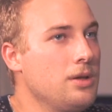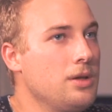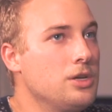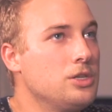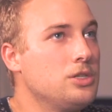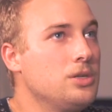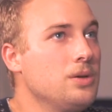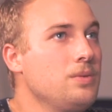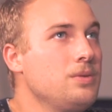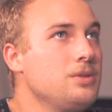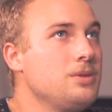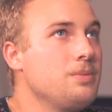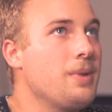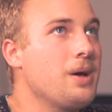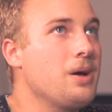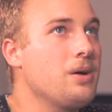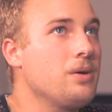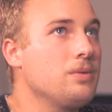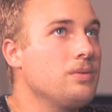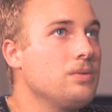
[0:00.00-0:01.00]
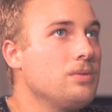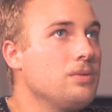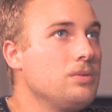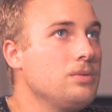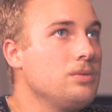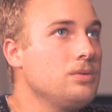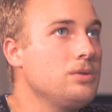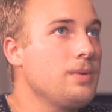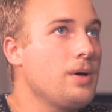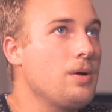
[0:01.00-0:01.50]
So it was about
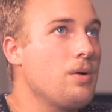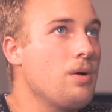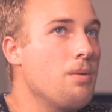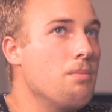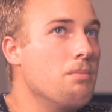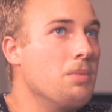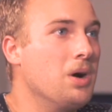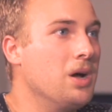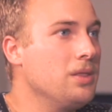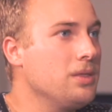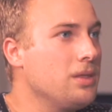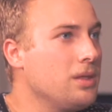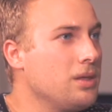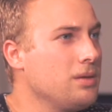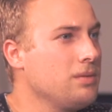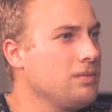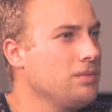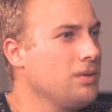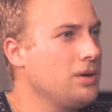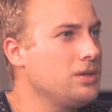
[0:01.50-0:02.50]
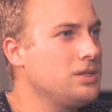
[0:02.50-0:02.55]
a month. I'd